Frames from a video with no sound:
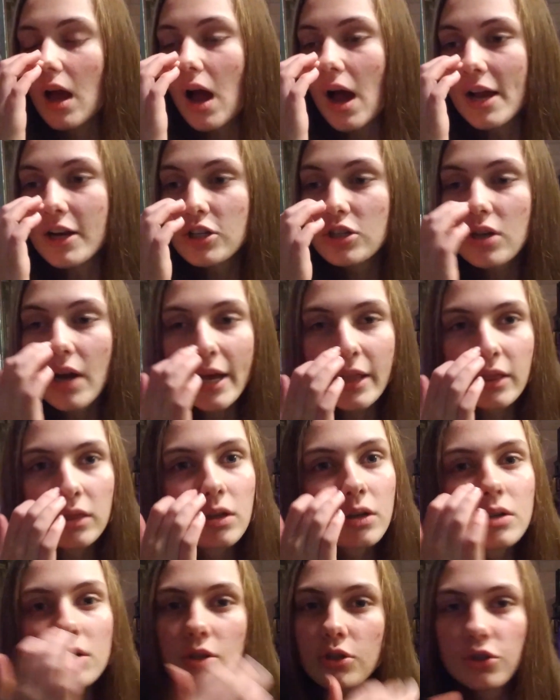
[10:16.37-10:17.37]
I
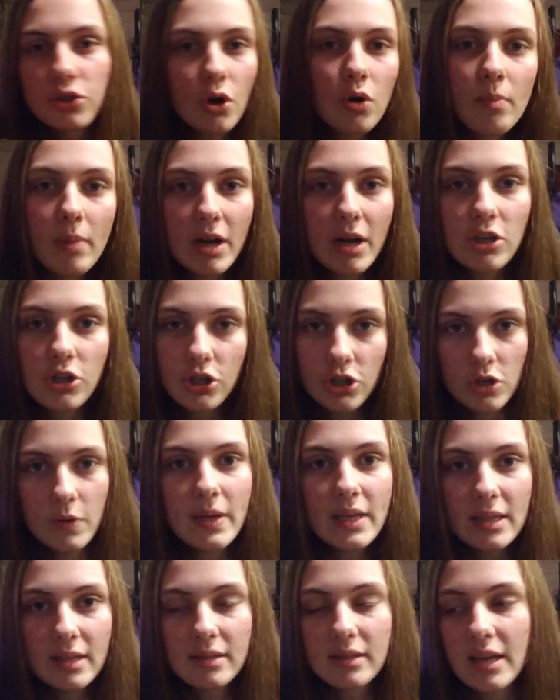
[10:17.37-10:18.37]
learned so much
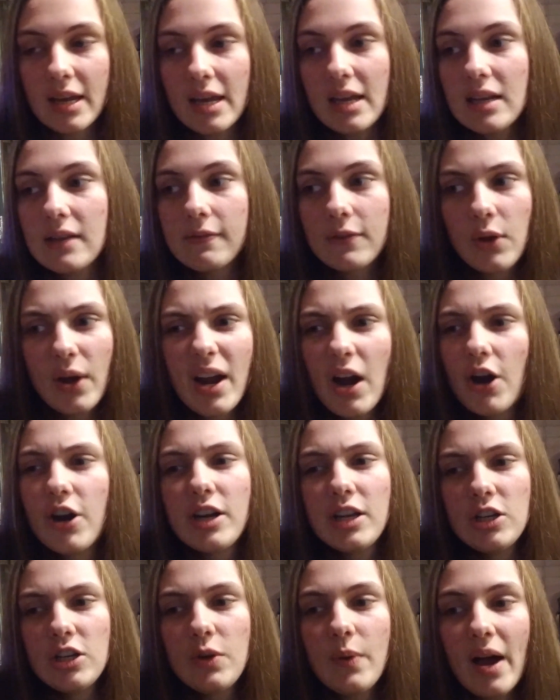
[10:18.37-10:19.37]
doing this kit, even though I
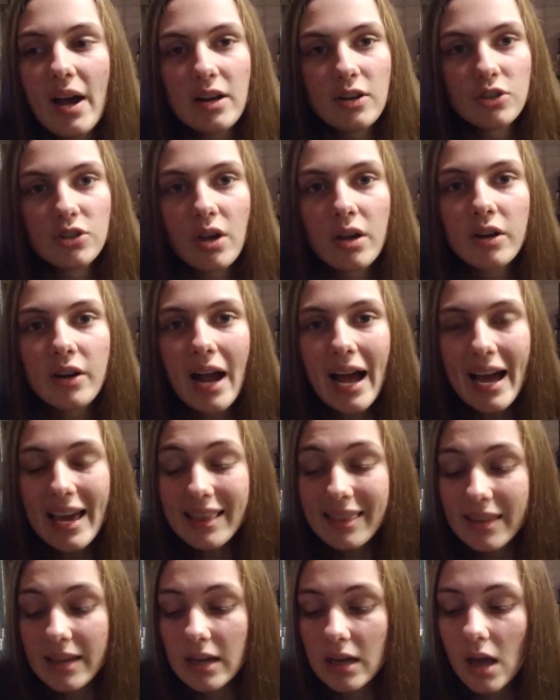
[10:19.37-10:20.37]
already knew how to solder. I
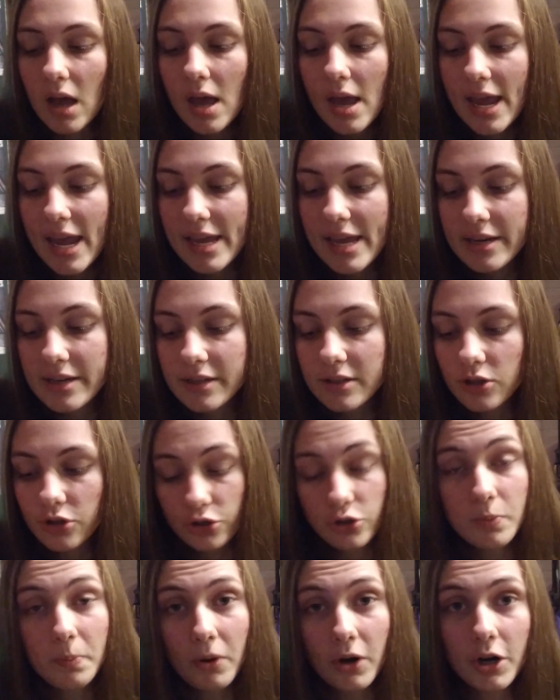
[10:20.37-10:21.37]
think it is
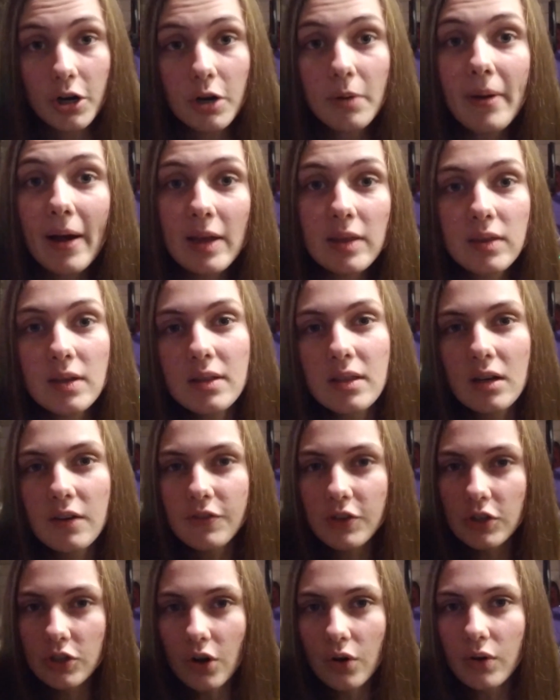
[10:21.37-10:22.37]
superb. I think that if
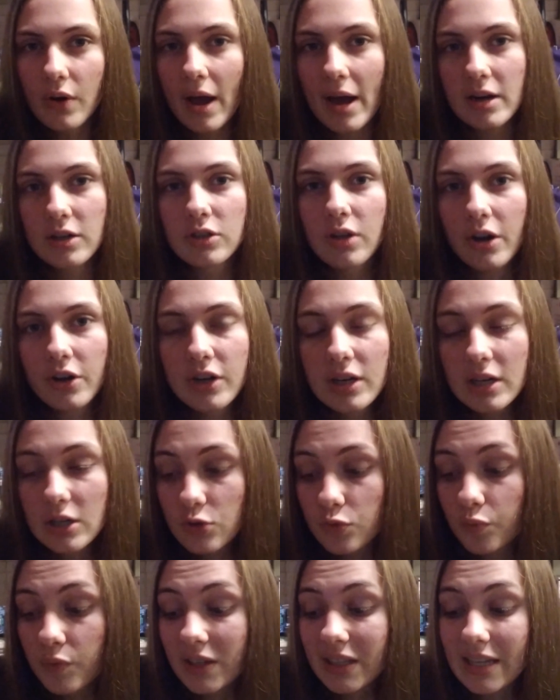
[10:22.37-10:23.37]
you don't know how to solder, it is
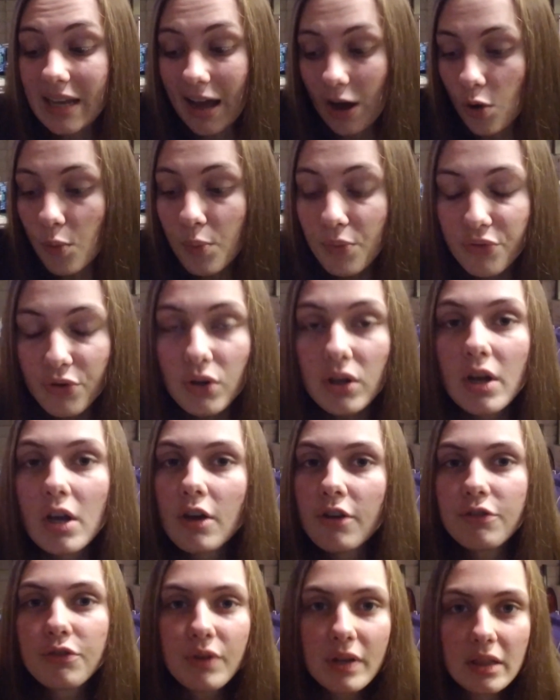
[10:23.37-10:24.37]
really helpful.
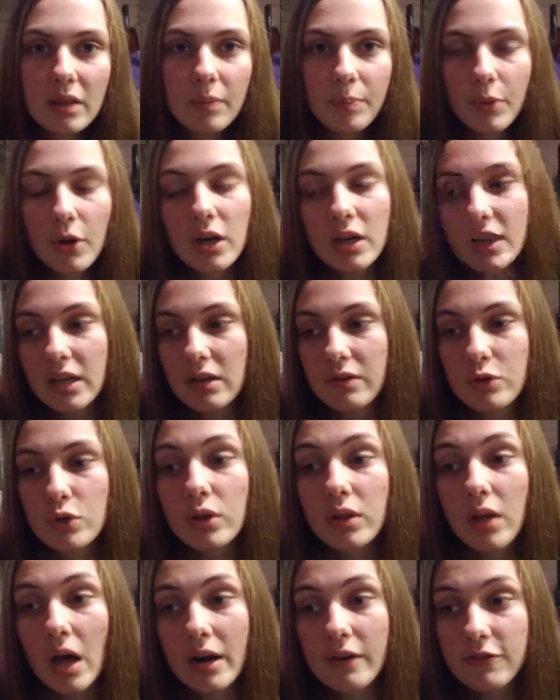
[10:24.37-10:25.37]
If you read the book, it gives you a
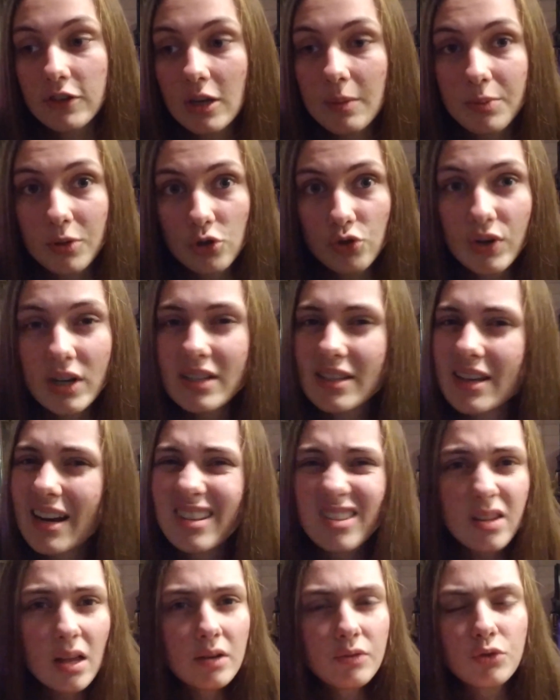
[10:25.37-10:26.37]
lot of tips and tricks. It has
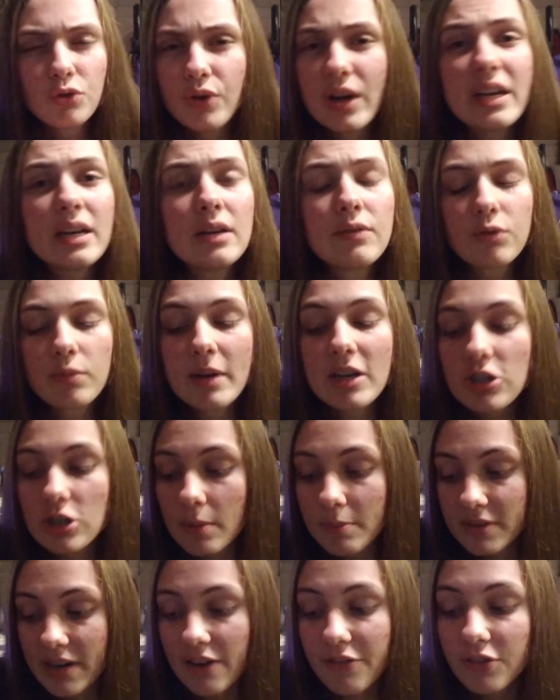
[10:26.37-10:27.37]
a lot of great information.
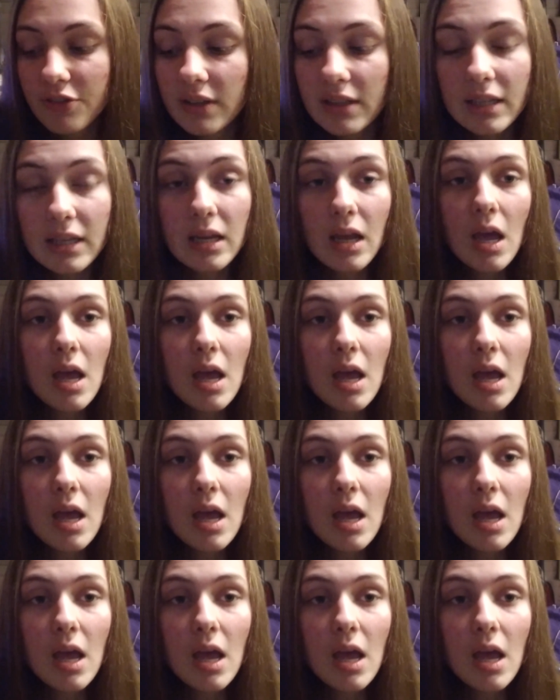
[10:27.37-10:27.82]
I'm definitely